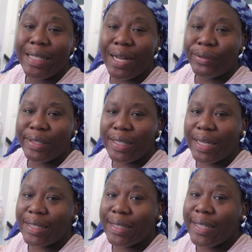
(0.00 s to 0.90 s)

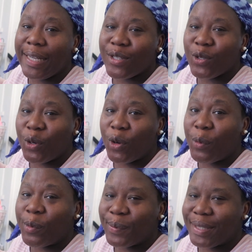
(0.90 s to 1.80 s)
downstairs. He didn't get to
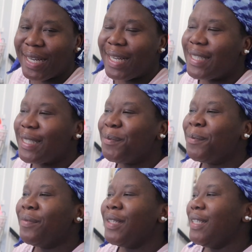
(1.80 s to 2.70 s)
come upstairs.
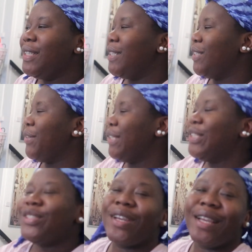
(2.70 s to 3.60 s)
So when he
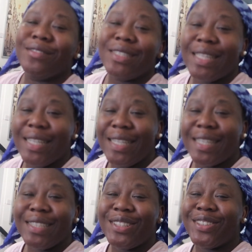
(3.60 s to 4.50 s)
saw everything
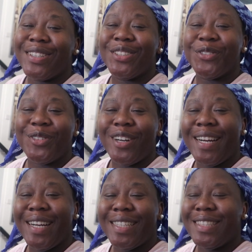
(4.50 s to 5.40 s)
and he saw his
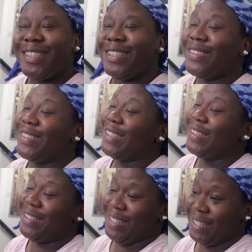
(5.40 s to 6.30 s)
friend, he was
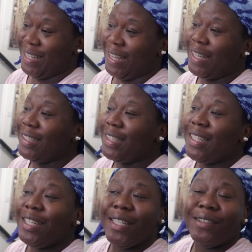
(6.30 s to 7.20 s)
so excited.
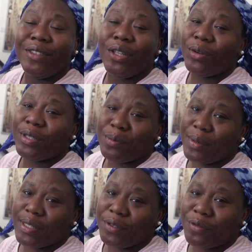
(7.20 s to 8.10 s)
Even though it was a
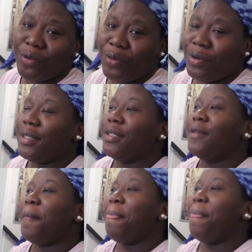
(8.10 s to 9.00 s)
party for one,
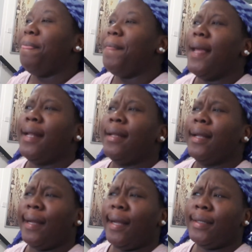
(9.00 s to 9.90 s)
then
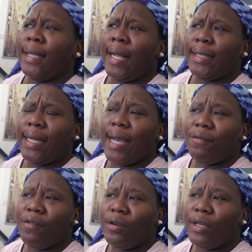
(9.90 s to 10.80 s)
I think I
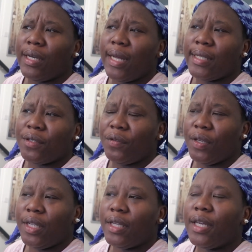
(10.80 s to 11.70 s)
vlogged. Auntie
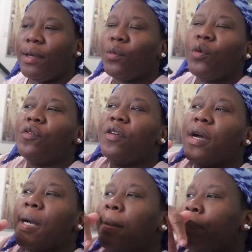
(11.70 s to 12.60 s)
Faye came
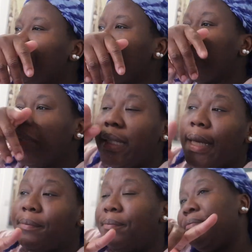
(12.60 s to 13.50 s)
over,
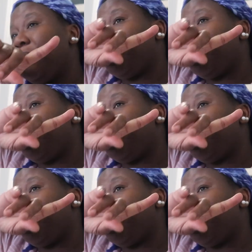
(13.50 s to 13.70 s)
then